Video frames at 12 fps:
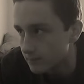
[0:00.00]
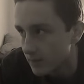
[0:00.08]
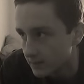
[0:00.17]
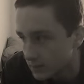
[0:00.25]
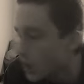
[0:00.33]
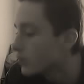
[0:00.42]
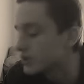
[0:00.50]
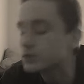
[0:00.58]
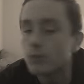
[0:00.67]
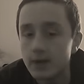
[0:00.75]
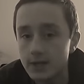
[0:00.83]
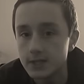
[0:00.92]

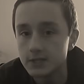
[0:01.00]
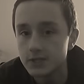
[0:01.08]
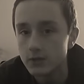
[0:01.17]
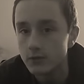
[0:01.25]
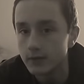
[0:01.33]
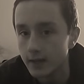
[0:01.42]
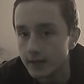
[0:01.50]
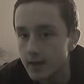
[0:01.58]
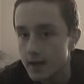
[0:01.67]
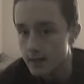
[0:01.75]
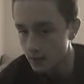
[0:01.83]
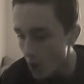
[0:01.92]
notice what he's doing. Like
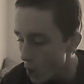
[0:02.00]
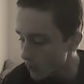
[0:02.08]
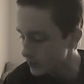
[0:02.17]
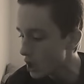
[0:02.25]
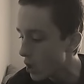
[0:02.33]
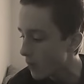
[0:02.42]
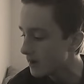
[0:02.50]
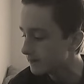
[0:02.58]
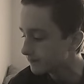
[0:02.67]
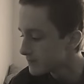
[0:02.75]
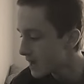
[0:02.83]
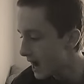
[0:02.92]

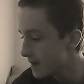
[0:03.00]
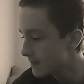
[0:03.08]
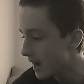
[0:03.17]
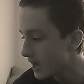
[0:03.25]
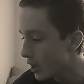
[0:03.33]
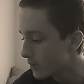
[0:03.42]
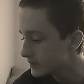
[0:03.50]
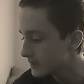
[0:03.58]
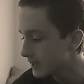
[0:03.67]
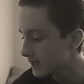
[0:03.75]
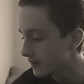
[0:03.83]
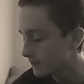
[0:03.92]
I always
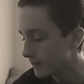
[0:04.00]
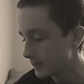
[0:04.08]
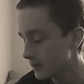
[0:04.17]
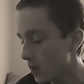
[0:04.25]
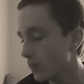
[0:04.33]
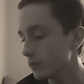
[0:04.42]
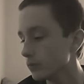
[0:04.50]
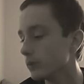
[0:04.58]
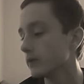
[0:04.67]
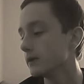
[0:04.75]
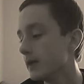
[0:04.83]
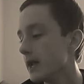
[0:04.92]
say to them, like, no one
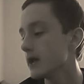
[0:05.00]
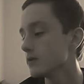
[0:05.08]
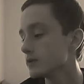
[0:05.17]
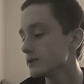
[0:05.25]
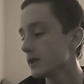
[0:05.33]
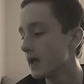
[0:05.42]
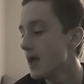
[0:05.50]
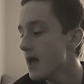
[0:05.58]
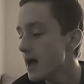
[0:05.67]
really cares. Like,